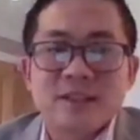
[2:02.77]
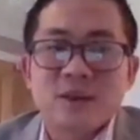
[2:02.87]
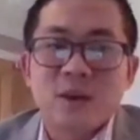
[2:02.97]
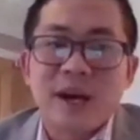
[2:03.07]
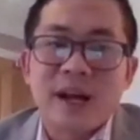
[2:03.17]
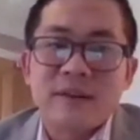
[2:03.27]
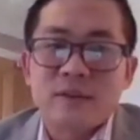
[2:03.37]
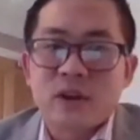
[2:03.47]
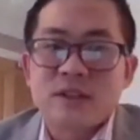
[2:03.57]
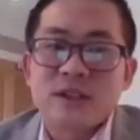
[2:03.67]
So I have
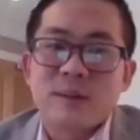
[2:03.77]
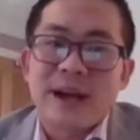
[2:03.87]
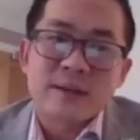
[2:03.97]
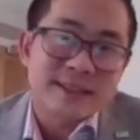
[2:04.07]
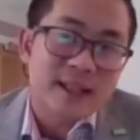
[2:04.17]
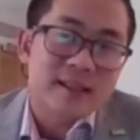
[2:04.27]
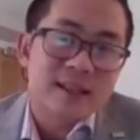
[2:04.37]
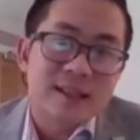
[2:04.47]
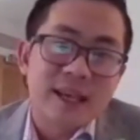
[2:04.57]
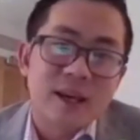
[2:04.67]
run some
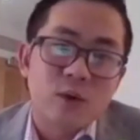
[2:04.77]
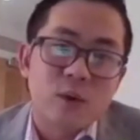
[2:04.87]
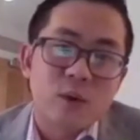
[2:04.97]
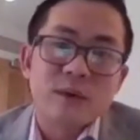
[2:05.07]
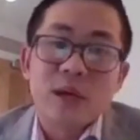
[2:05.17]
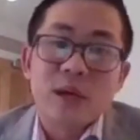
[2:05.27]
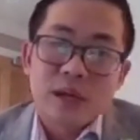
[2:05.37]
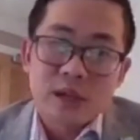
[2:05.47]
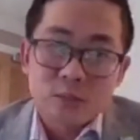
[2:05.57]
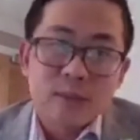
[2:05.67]
outstanding care home
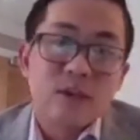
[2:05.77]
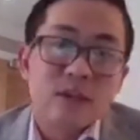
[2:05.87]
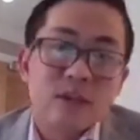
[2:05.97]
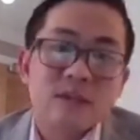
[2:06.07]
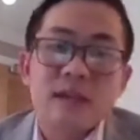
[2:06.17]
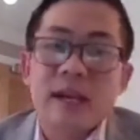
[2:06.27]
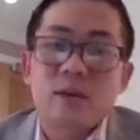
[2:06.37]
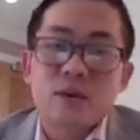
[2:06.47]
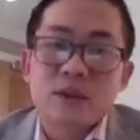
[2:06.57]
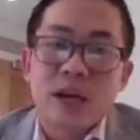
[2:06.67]
in Wimbledon, and
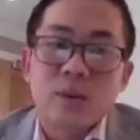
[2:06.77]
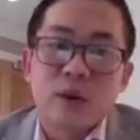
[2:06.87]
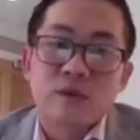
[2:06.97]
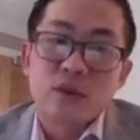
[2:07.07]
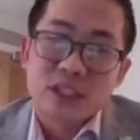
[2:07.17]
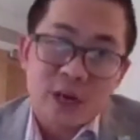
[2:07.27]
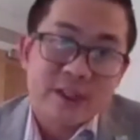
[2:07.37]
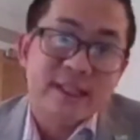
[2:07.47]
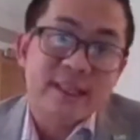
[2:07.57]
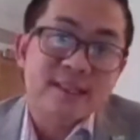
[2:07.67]
also I work for
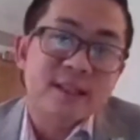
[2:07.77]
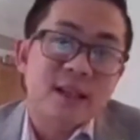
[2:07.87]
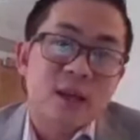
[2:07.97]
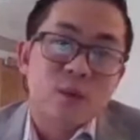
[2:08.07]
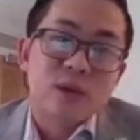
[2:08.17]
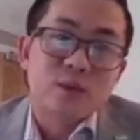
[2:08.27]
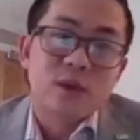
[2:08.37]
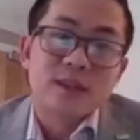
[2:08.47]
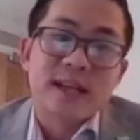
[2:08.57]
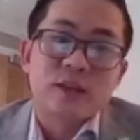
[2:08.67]
charities, which
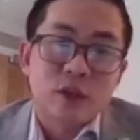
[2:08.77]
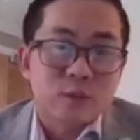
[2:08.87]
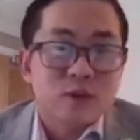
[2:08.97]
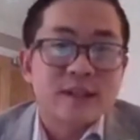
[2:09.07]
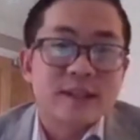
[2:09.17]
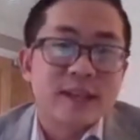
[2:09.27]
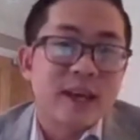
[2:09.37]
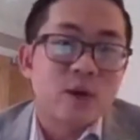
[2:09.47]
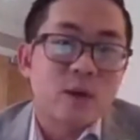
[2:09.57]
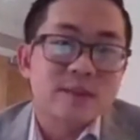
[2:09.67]
was like top 20 care
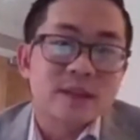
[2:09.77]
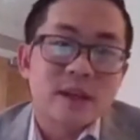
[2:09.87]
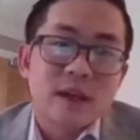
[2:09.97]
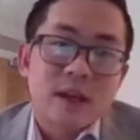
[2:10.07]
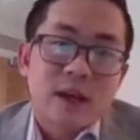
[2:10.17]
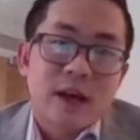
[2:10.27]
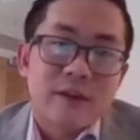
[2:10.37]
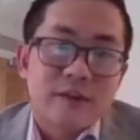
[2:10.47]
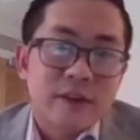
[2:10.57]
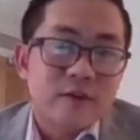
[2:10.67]
homes. I
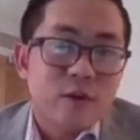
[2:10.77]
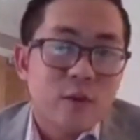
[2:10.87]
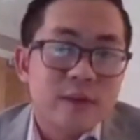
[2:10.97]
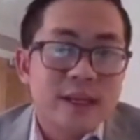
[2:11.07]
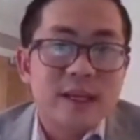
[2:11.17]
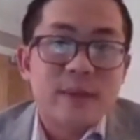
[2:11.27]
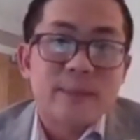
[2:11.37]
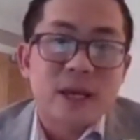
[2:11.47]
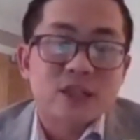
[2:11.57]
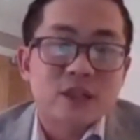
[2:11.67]
think for me, my
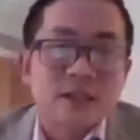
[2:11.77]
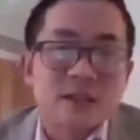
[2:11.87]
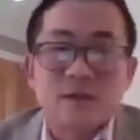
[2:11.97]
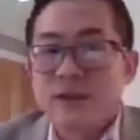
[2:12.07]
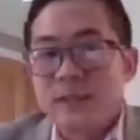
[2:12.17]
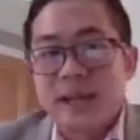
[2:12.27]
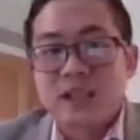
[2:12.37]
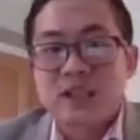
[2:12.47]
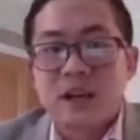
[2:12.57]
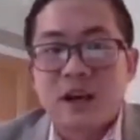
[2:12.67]
passion for
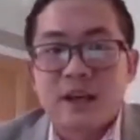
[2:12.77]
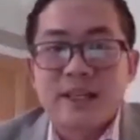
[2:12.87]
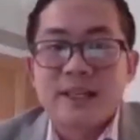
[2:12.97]
dementia